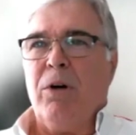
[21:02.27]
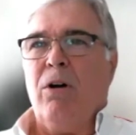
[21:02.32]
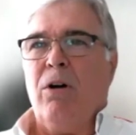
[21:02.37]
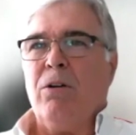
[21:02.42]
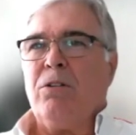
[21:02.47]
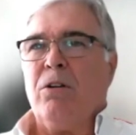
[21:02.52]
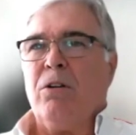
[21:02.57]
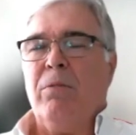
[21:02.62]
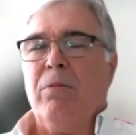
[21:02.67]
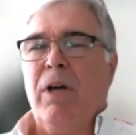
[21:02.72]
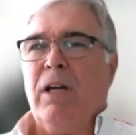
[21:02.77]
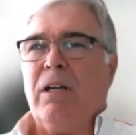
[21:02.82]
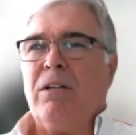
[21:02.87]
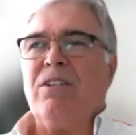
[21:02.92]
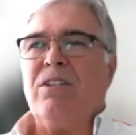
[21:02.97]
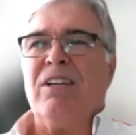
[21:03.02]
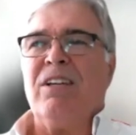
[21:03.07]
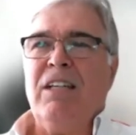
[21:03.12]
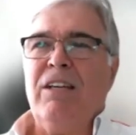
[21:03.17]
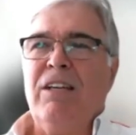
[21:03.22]
also make
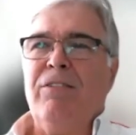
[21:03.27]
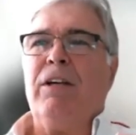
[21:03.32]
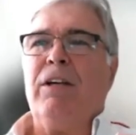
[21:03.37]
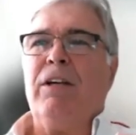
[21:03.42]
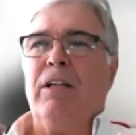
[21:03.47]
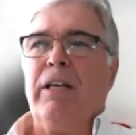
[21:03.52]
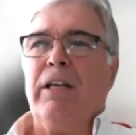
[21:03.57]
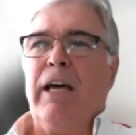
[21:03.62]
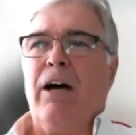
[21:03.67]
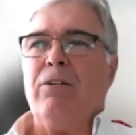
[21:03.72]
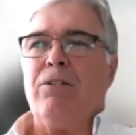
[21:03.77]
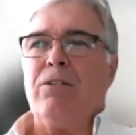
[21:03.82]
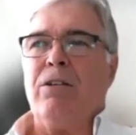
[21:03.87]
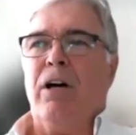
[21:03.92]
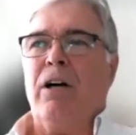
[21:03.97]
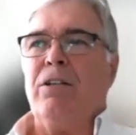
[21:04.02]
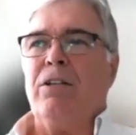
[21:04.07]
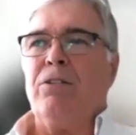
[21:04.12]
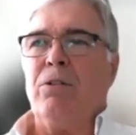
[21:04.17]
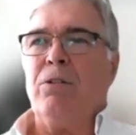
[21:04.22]
significantly
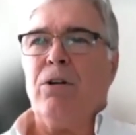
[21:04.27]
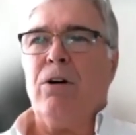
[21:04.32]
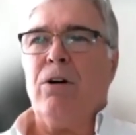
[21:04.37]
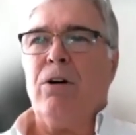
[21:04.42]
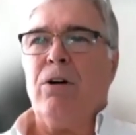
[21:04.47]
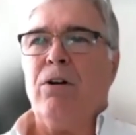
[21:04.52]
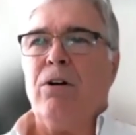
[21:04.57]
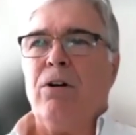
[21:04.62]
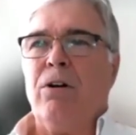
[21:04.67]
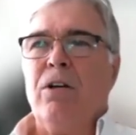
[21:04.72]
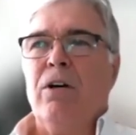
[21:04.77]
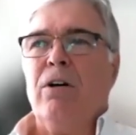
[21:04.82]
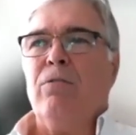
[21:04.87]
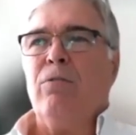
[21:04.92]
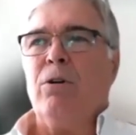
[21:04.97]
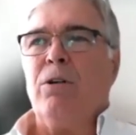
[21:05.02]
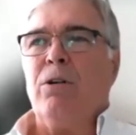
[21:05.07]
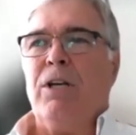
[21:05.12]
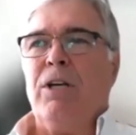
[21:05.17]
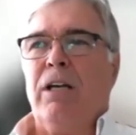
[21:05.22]
outsized returns
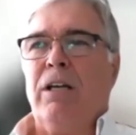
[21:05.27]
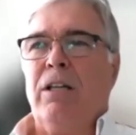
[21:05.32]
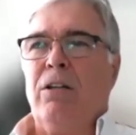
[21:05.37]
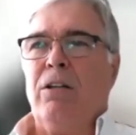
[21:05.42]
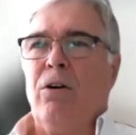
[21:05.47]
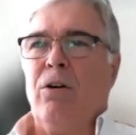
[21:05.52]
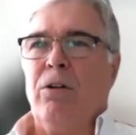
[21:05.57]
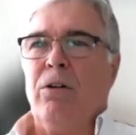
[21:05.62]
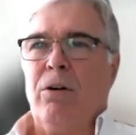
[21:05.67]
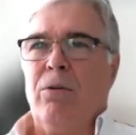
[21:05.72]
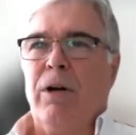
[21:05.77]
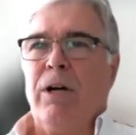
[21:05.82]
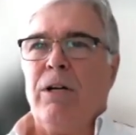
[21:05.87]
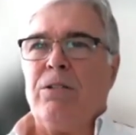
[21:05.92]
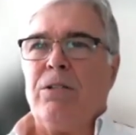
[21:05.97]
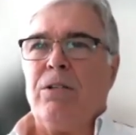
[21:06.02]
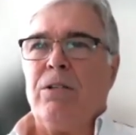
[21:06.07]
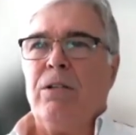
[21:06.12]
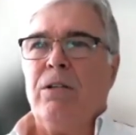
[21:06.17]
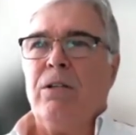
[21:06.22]
for taking the early
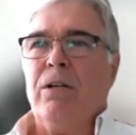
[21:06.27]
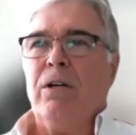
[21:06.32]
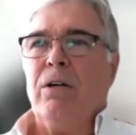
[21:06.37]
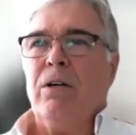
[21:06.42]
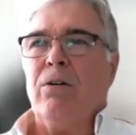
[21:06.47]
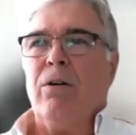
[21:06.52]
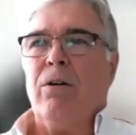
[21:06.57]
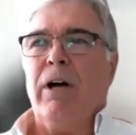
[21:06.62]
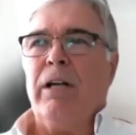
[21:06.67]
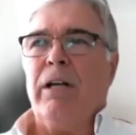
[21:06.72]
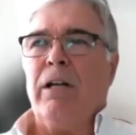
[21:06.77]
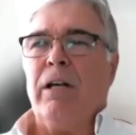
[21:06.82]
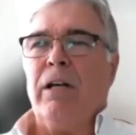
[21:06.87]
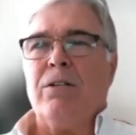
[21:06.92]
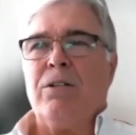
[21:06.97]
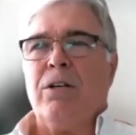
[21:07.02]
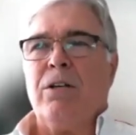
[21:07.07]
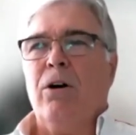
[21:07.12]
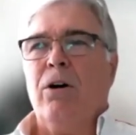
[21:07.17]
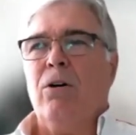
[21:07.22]
risk, right? And
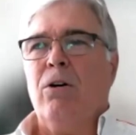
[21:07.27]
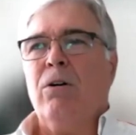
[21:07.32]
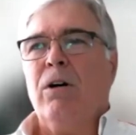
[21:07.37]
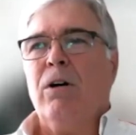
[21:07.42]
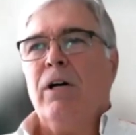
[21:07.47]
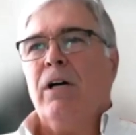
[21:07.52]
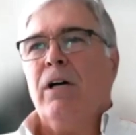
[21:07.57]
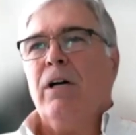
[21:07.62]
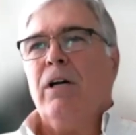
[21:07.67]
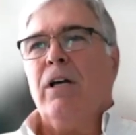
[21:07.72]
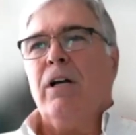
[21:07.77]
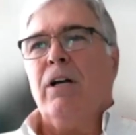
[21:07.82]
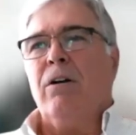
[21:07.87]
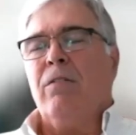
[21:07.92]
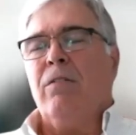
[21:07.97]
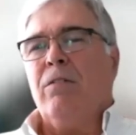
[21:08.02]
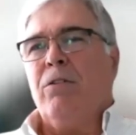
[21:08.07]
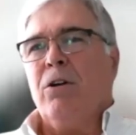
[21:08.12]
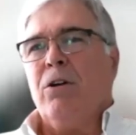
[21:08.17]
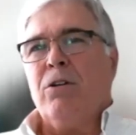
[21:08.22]
so, you know,
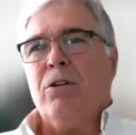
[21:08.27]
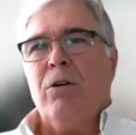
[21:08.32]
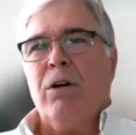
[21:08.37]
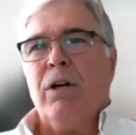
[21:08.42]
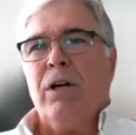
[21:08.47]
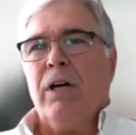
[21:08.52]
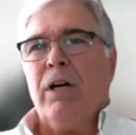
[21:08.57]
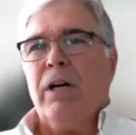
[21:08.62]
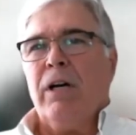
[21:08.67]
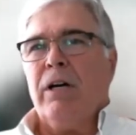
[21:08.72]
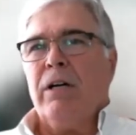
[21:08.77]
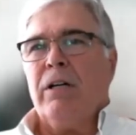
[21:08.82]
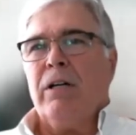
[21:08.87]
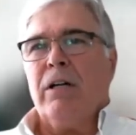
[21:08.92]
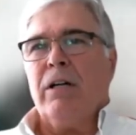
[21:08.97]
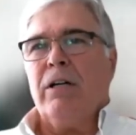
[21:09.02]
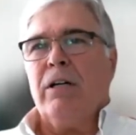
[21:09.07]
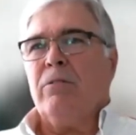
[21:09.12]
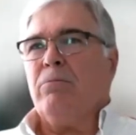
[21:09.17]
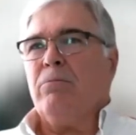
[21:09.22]
if you're doing
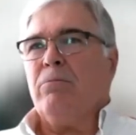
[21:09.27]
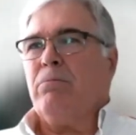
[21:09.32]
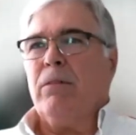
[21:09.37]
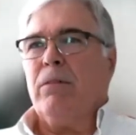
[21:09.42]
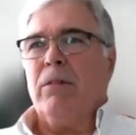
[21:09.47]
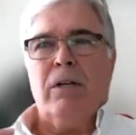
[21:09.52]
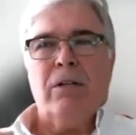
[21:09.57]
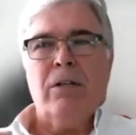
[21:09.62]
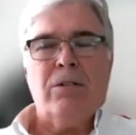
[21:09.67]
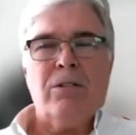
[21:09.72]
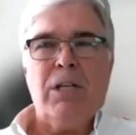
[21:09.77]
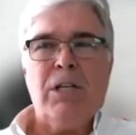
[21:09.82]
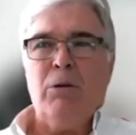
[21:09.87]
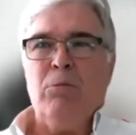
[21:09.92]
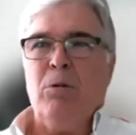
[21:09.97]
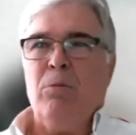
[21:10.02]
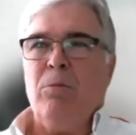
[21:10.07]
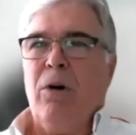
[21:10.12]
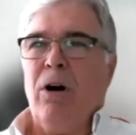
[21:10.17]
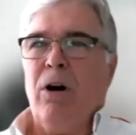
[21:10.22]
a
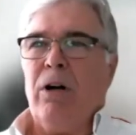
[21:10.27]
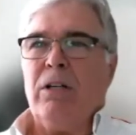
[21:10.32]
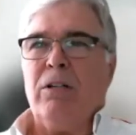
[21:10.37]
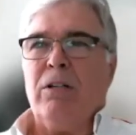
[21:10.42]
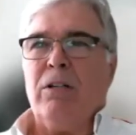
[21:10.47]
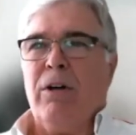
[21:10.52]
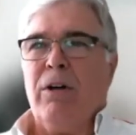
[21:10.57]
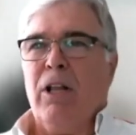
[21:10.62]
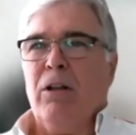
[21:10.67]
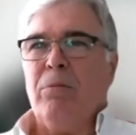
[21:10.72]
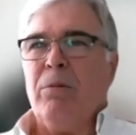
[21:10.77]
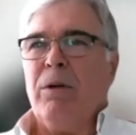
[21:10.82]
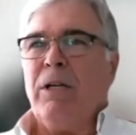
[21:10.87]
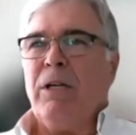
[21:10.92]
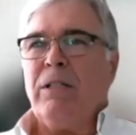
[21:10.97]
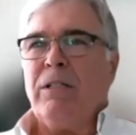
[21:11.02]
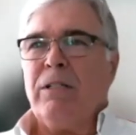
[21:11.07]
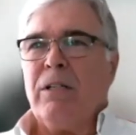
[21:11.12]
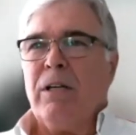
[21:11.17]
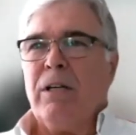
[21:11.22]
stable market
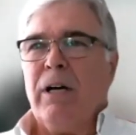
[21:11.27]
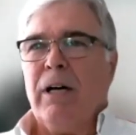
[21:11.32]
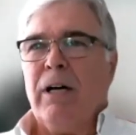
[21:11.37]
development,